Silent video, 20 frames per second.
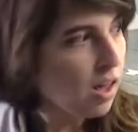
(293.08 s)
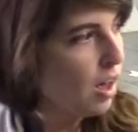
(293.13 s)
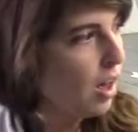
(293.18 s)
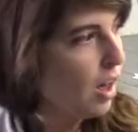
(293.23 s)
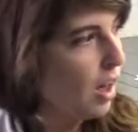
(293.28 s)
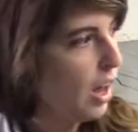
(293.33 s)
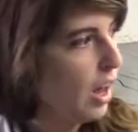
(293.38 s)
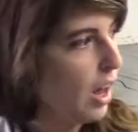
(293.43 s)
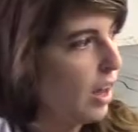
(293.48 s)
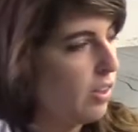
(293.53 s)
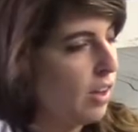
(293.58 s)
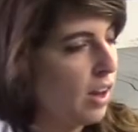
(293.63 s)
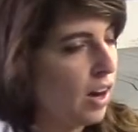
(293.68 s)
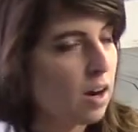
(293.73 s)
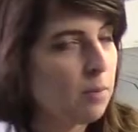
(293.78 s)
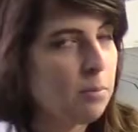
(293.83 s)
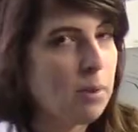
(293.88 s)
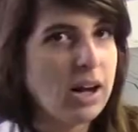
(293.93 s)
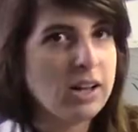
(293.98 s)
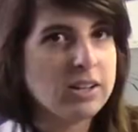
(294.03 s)
And the
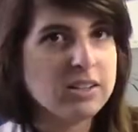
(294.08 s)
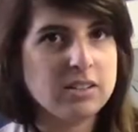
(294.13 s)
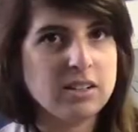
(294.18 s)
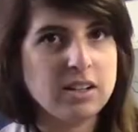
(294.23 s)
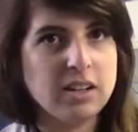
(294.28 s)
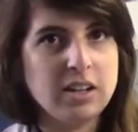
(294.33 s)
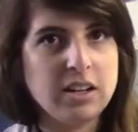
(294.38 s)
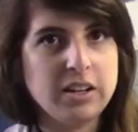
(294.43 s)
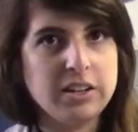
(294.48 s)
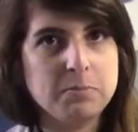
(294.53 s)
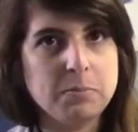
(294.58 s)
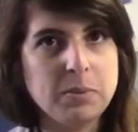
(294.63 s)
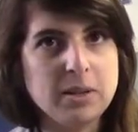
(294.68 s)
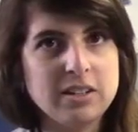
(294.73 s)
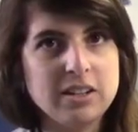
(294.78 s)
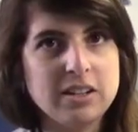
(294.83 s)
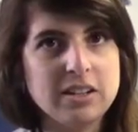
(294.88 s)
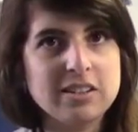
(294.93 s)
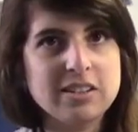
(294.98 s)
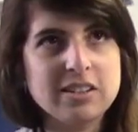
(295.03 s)
air boss did his
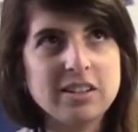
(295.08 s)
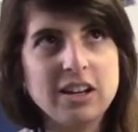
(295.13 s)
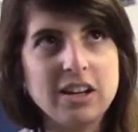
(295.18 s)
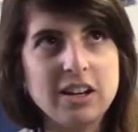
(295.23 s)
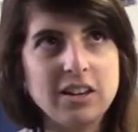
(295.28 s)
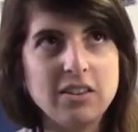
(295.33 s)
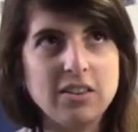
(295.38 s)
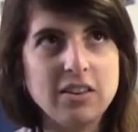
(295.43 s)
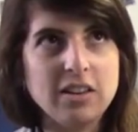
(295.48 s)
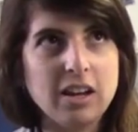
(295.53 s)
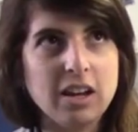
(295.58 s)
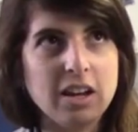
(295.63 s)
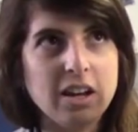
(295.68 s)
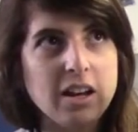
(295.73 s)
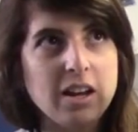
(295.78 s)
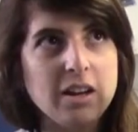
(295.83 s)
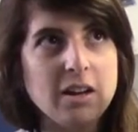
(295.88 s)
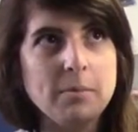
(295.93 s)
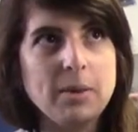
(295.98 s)
business in the